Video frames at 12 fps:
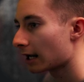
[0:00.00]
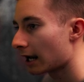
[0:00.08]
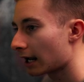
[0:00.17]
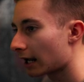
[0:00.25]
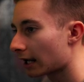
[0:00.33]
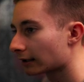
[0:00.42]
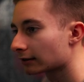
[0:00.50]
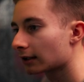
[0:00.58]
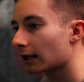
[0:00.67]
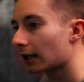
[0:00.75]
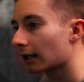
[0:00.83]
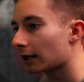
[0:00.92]

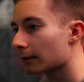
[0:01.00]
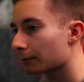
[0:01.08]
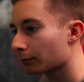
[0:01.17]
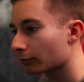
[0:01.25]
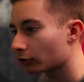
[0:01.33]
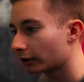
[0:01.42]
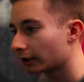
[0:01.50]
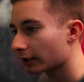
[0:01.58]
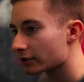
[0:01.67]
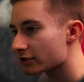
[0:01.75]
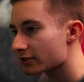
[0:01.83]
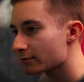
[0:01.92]
and creating
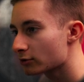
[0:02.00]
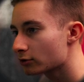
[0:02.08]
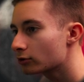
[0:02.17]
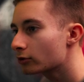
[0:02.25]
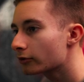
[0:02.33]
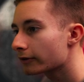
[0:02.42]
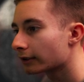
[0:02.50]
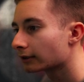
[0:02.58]
a smooth,